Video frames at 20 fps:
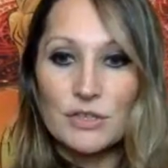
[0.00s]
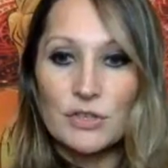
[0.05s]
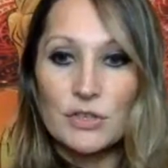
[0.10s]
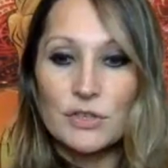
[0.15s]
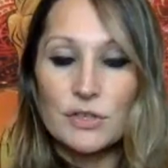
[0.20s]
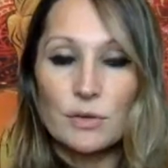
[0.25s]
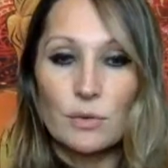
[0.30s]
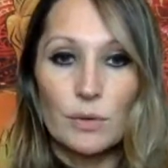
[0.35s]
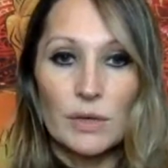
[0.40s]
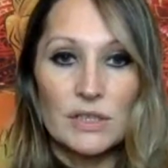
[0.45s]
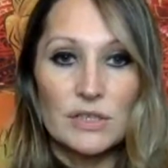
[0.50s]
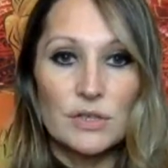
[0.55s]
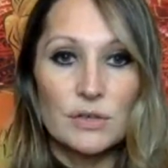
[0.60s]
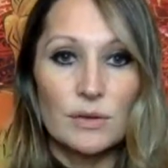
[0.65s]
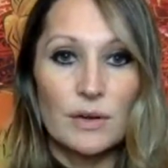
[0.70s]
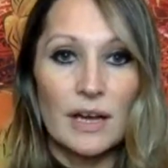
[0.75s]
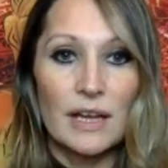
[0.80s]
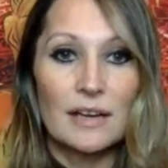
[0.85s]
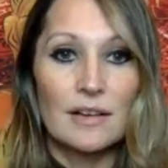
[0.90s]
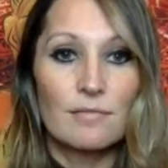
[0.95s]
just going to
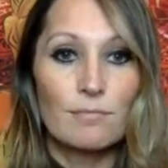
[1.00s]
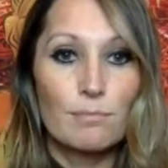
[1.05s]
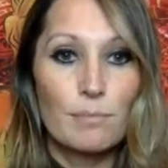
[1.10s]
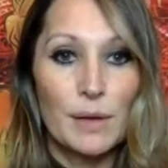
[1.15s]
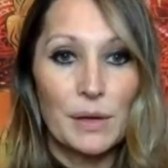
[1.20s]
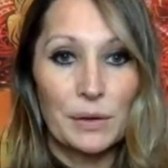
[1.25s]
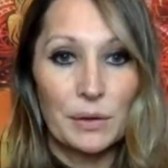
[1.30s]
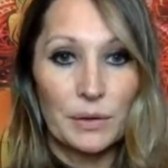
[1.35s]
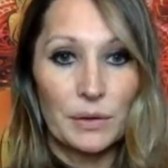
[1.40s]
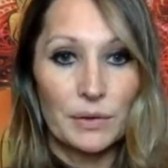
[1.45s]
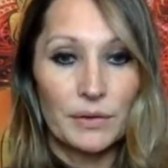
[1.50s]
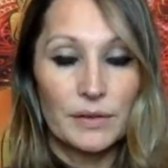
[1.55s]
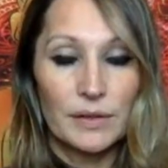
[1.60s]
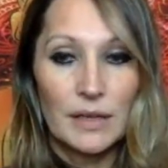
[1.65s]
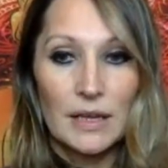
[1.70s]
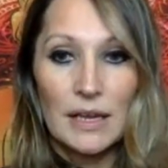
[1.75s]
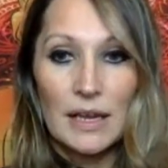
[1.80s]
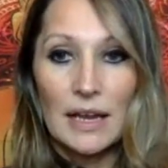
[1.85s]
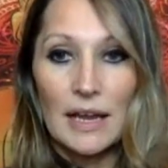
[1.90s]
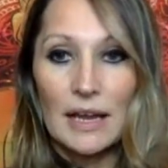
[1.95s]
kind of build
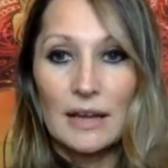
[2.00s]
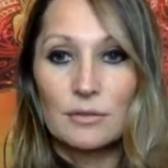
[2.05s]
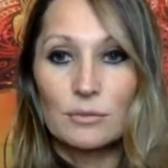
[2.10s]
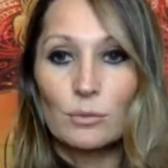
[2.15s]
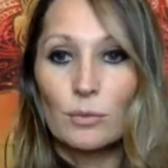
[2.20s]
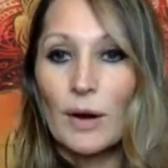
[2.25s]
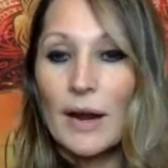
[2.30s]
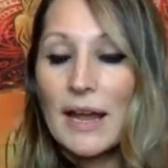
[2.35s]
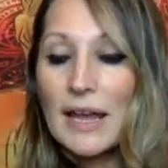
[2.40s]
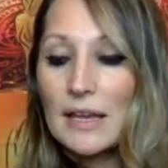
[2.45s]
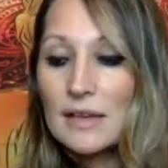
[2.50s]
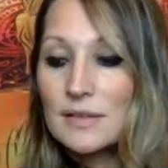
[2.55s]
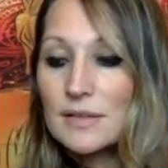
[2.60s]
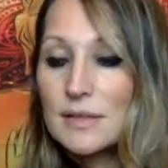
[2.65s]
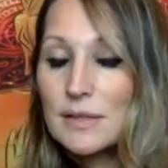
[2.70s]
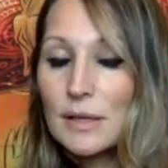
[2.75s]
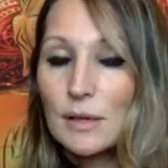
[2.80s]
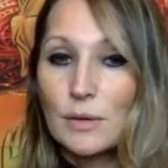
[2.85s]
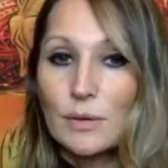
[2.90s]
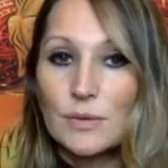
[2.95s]
and raise.
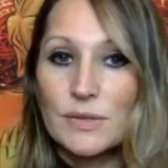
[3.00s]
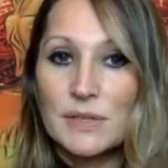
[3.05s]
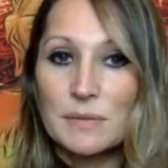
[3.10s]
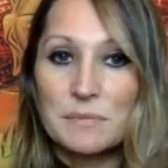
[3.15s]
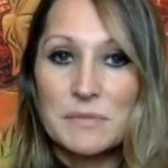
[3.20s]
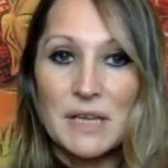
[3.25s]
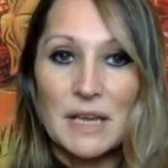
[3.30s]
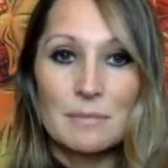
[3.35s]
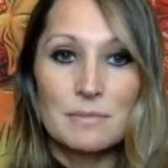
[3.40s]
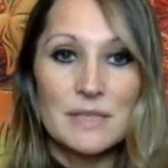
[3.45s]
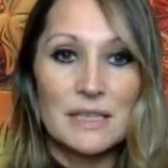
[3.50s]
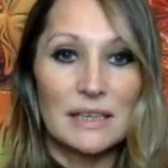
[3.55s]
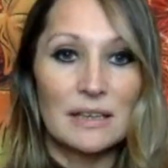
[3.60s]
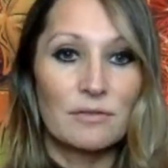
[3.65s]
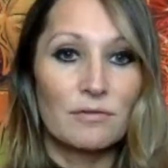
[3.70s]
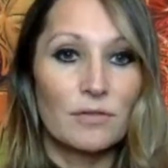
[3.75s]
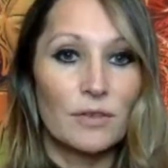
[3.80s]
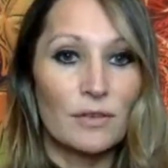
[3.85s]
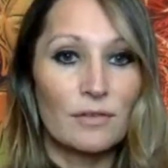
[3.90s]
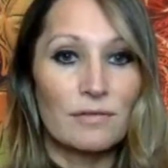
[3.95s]
So sometimes it can
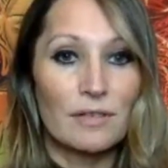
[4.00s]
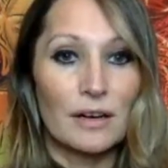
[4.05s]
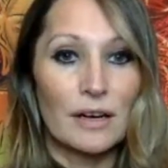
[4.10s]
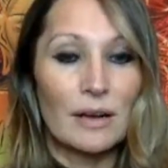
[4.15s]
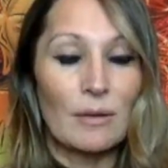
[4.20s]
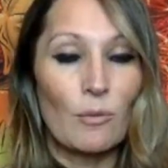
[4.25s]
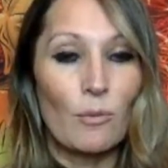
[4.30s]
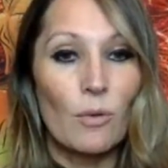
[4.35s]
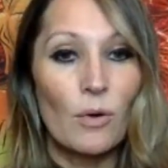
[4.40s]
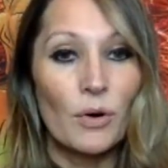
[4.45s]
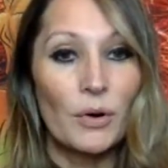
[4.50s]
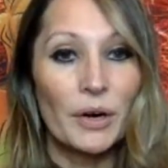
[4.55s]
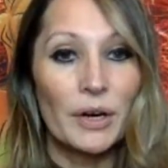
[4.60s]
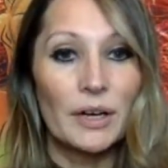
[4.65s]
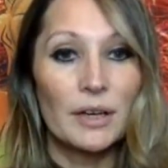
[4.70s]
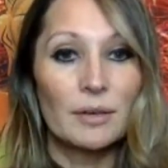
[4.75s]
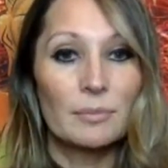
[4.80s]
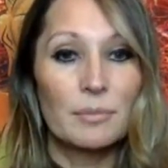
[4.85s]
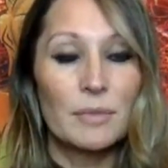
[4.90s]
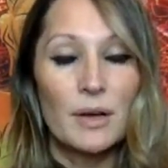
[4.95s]
feel very
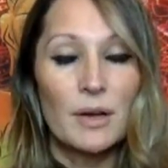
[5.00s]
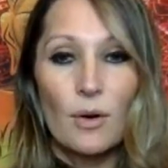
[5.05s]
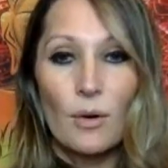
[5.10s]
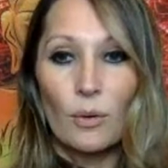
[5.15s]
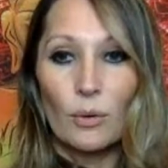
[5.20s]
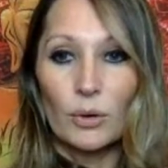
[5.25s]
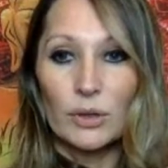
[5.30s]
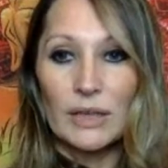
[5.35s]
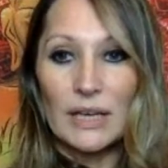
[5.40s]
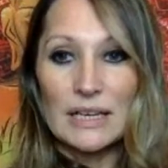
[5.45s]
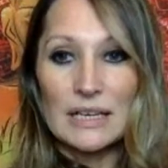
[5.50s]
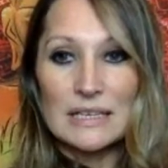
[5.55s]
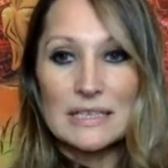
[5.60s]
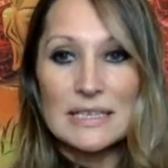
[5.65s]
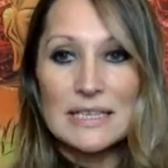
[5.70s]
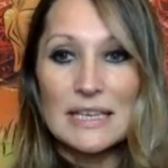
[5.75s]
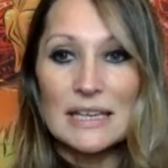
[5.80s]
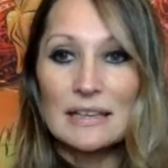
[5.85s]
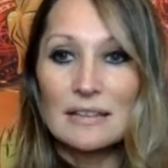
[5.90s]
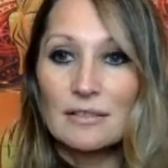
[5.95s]
warm or kind of
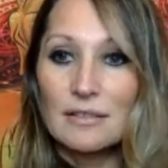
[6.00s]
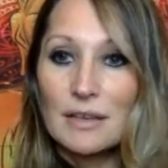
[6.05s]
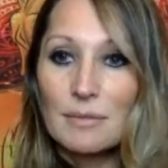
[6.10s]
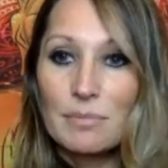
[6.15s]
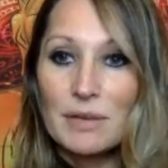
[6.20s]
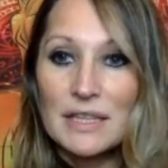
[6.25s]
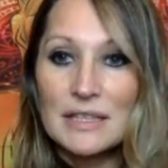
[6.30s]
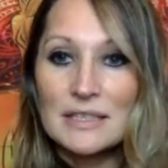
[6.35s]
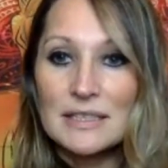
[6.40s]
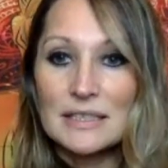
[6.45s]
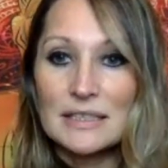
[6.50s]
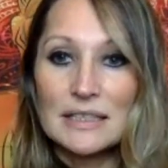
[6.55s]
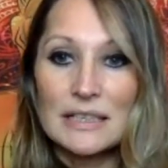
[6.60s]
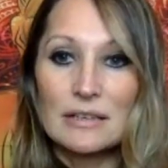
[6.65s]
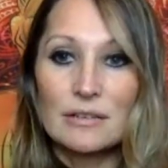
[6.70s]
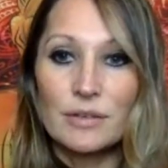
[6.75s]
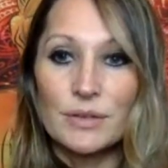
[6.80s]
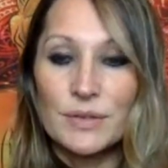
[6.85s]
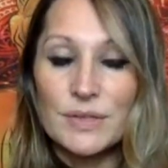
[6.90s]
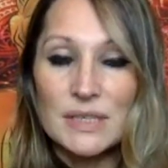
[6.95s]
tingly, pins and
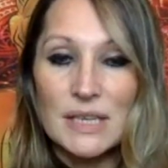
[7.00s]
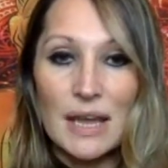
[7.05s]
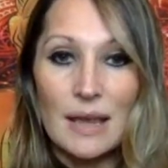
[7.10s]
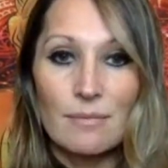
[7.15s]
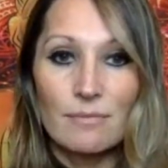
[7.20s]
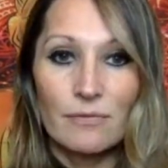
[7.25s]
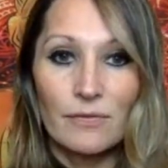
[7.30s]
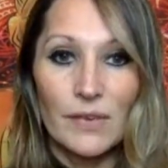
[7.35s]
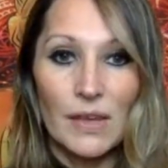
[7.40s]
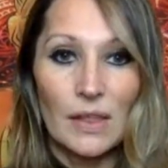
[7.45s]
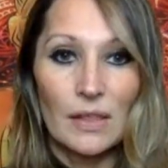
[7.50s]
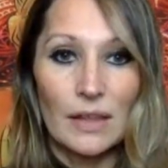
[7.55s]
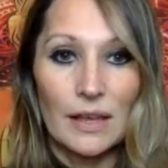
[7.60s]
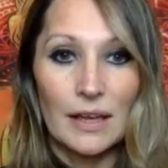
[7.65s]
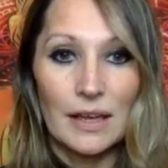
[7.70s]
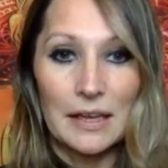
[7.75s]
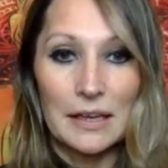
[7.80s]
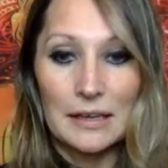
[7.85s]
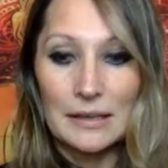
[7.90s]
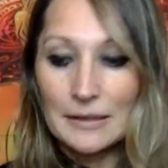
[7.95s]
needles type
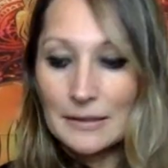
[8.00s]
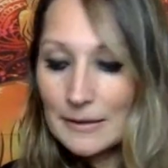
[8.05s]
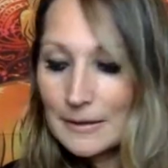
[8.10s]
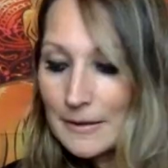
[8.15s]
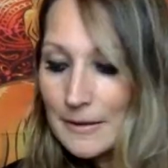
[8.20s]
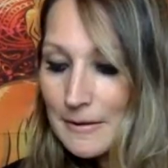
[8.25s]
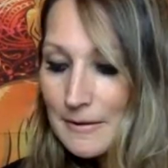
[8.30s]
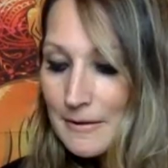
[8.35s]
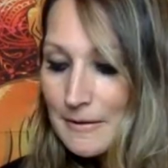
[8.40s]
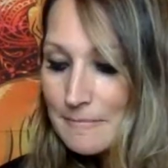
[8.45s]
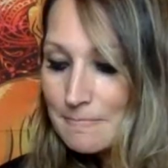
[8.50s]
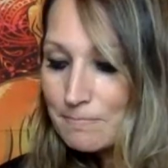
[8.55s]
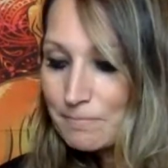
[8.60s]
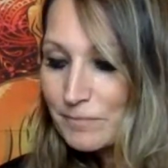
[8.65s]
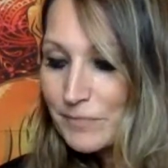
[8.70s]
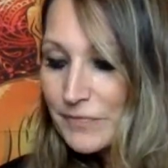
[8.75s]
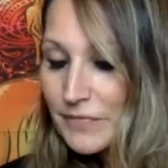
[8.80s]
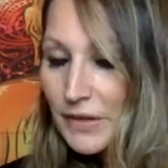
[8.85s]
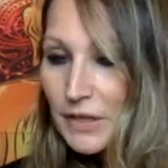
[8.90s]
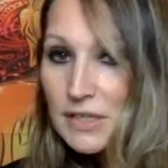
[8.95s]
feeling.
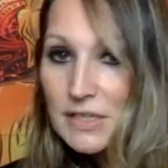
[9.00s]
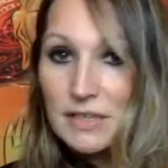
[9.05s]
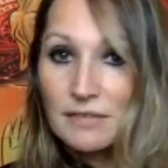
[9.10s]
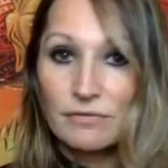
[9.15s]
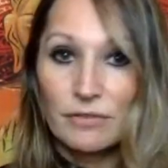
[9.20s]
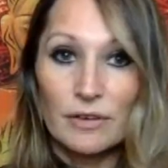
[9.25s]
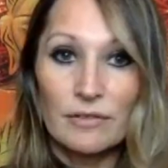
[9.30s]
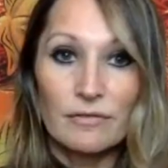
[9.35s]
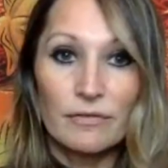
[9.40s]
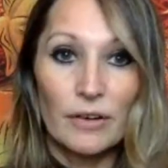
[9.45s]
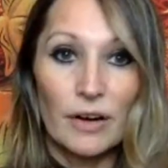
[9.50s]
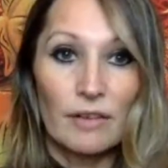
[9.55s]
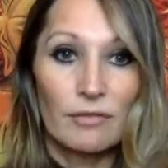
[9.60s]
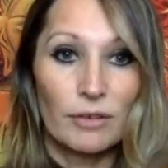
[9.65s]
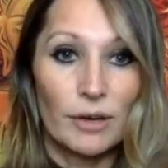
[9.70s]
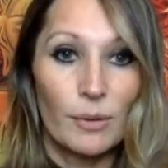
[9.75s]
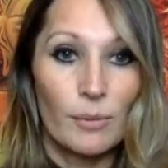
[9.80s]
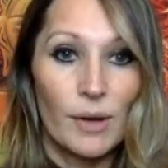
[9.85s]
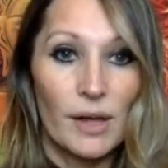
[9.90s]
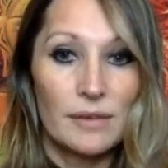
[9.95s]
Very different for
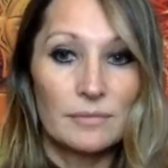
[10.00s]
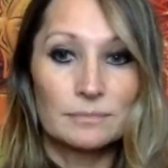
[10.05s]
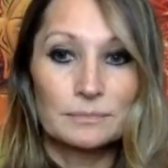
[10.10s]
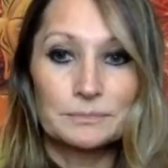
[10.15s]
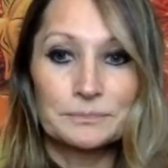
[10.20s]
everyone.